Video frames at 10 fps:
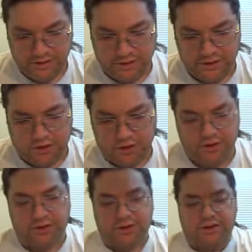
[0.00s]
And it
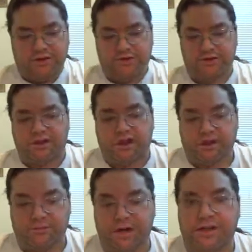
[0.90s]
charges. It uses a,
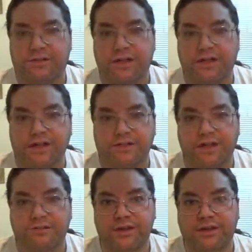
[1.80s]
a micro
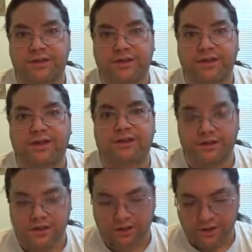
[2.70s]
USB uh, connector
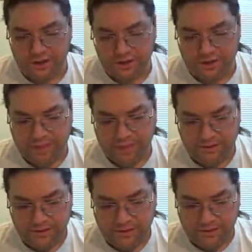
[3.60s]
to charge.
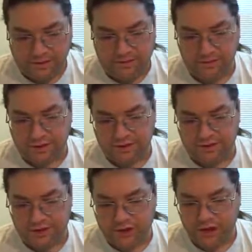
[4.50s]
Got a built-in
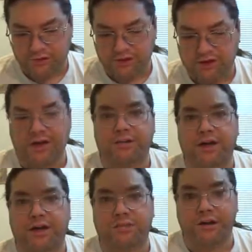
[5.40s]
rechargeable
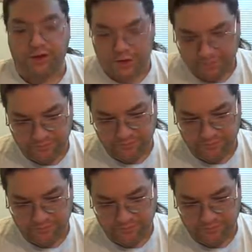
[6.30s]
lithium-ion battery.